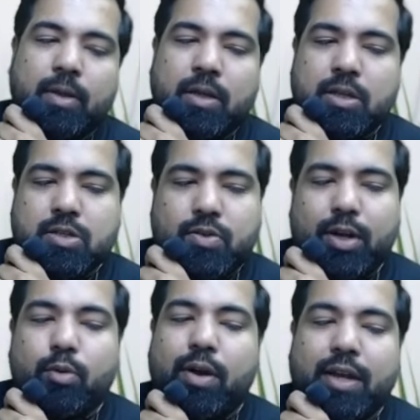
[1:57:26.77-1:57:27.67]
straight
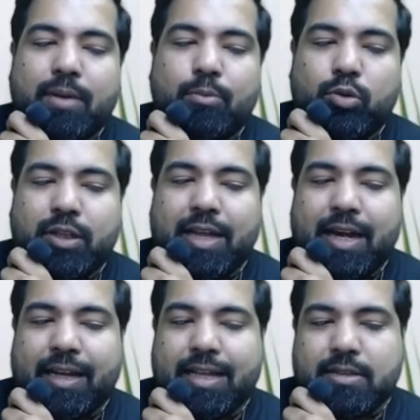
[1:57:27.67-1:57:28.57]
20, and more than that,
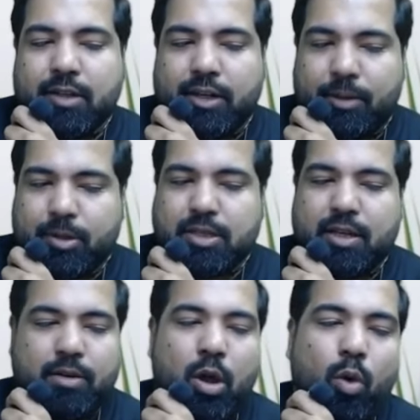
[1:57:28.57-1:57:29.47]
guys, 30%.
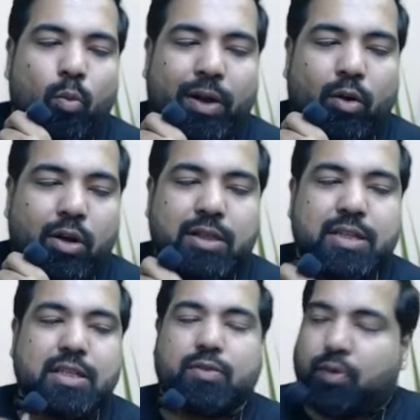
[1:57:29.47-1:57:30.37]
While all this
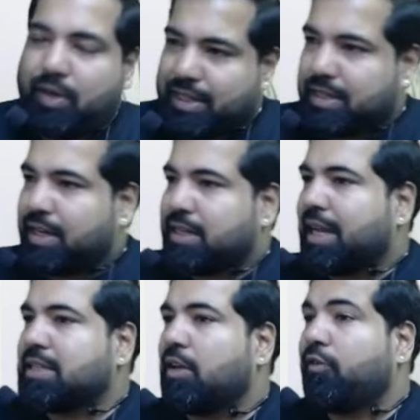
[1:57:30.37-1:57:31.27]
is for resident, guys,
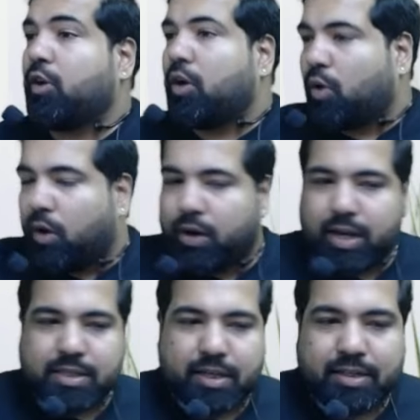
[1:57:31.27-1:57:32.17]
if you're a
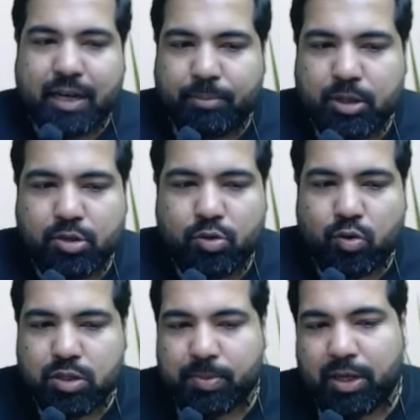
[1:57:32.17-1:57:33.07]
non-resident, that means you don't
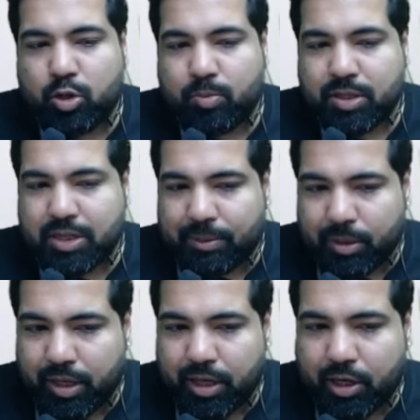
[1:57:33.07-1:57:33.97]
spend too much time in
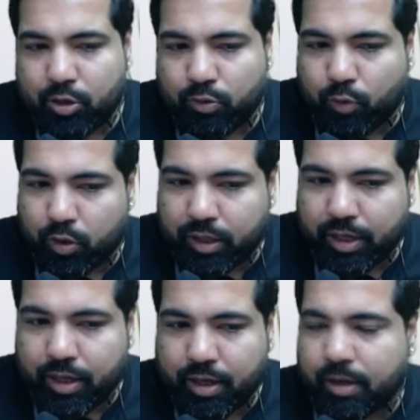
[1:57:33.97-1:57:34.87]
India. Do you vote in
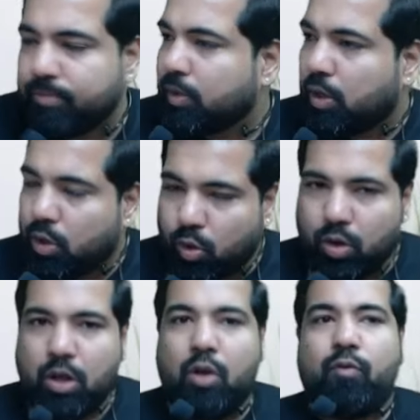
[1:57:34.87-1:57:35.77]
India? No,
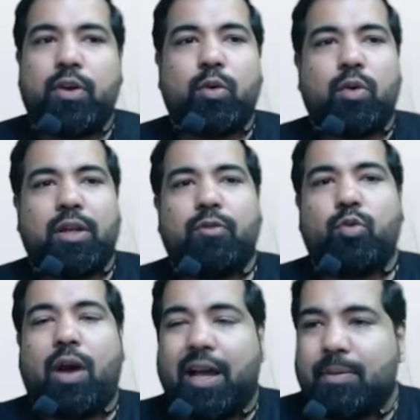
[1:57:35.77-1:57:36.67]
we don't give you
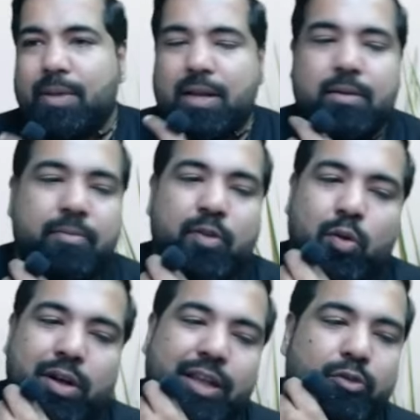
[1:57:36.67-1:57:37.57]
higher bill. We
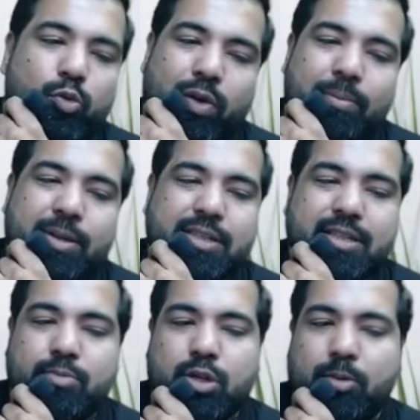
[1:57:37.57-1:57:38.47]
only give you one basic
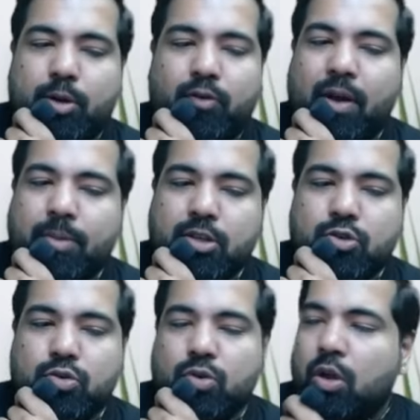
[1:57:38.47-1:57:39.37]
exemption limit of how
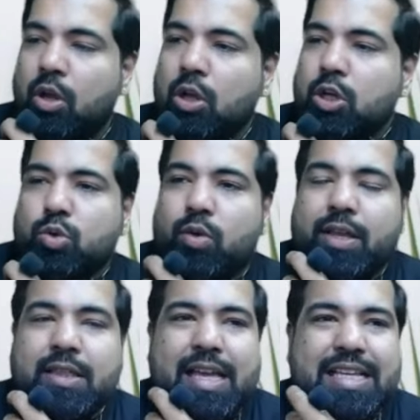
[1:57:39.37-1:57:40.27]
much? So in
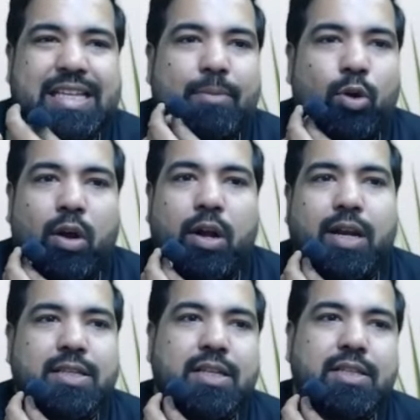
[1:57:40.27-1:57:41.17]
the exam,
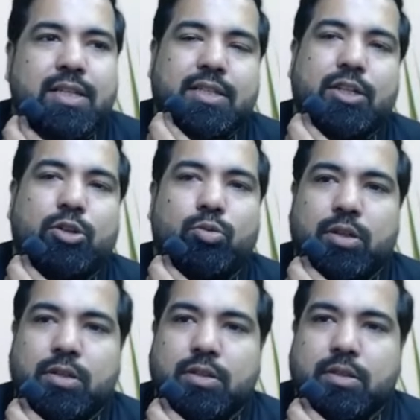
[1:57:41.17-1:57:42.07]
non-resident 62
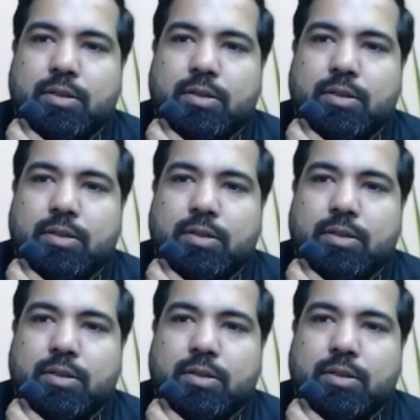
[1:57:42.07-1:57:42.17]
years,